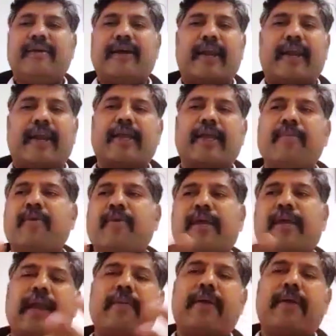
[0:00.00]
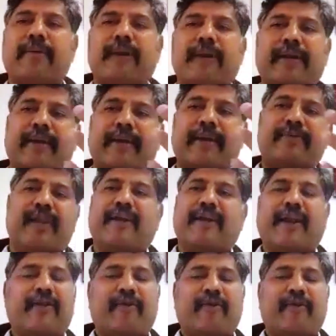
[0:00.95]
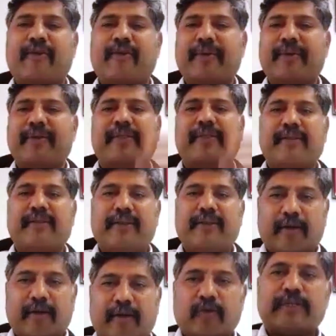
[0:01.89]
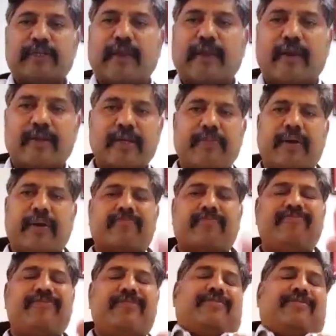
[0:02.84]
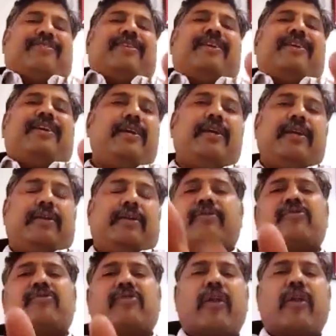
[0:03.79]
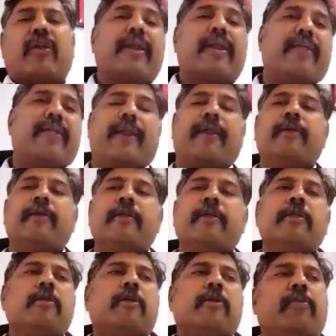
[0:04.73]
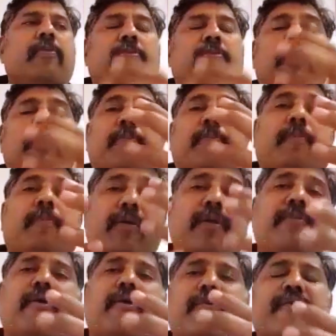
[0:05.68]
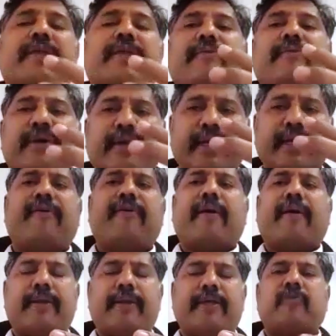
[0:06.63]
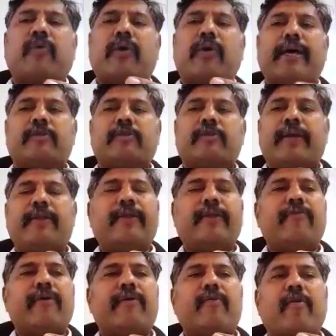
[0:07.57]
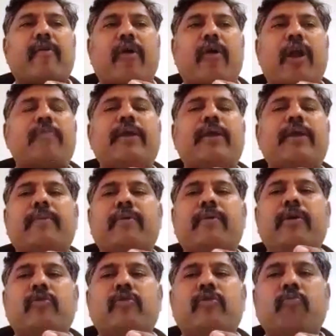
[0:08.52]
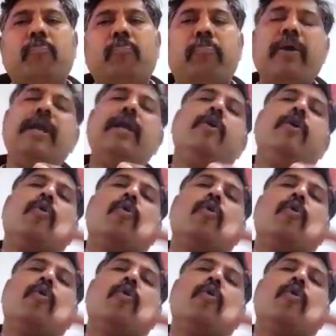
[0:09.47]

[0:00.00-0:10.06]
ghar ki murgi dal barabar types, right? I don't know. I mean, the loose analogy, but it is already there. The hmm. problem, however, even in world has been that we have not been able to build